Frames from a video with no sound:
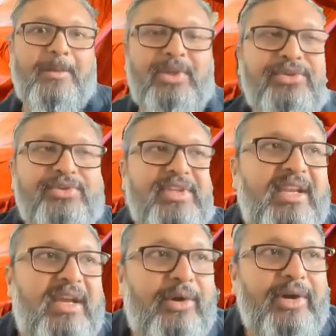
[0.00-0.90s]

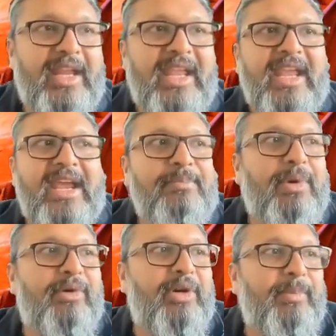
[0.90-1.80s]
using our
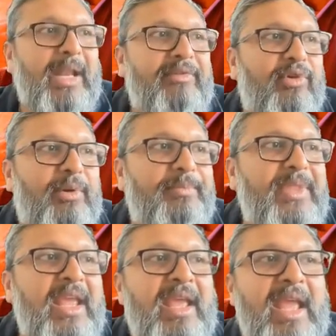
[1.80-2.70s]
AI-powered platform.
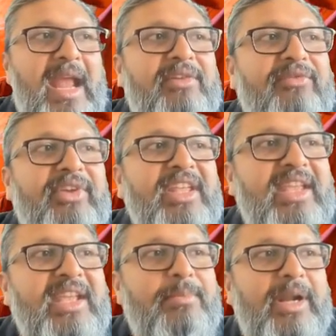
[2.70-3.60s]
And we
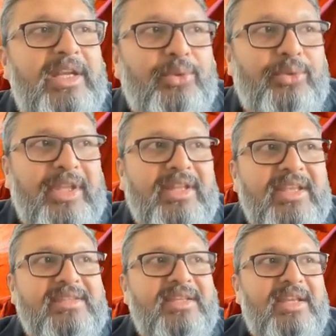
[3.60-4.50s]
think by doing
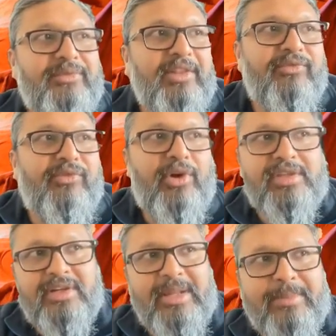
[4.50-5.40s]
this, it will
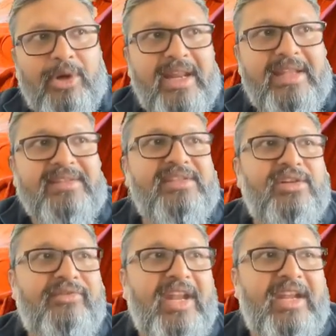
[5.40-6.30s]
foster democratization
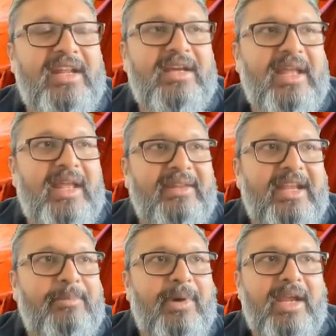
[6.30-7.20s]
of data, and
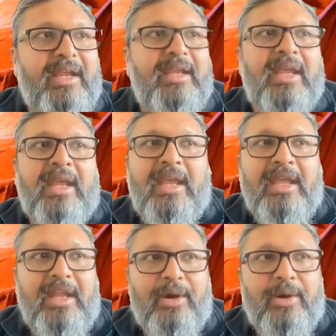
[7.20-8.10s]
thereby,
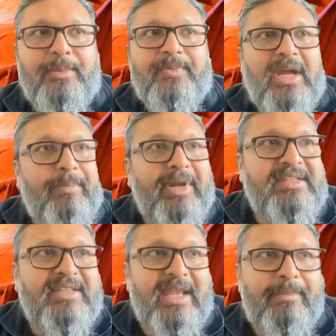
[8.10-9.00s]

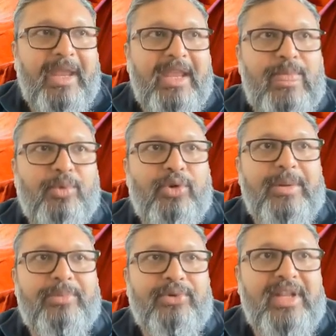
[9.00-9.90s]
companies can make more
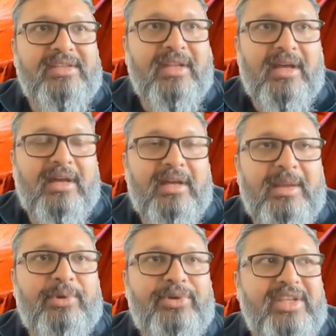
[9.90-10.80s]
improved
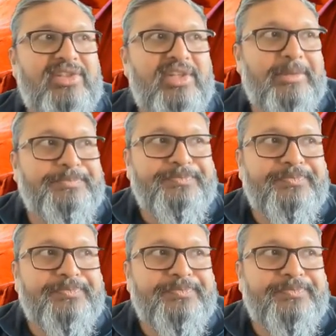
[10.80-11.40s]
decision.